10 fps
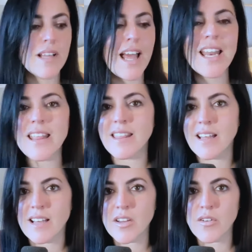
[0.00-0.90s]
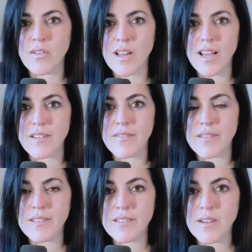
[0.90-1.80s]
anything in your
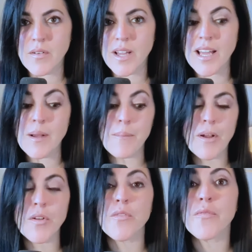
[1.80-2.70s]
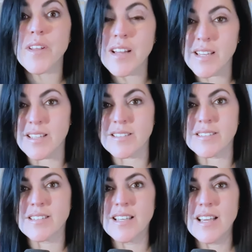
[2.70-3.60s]
life, okay, about your feelings,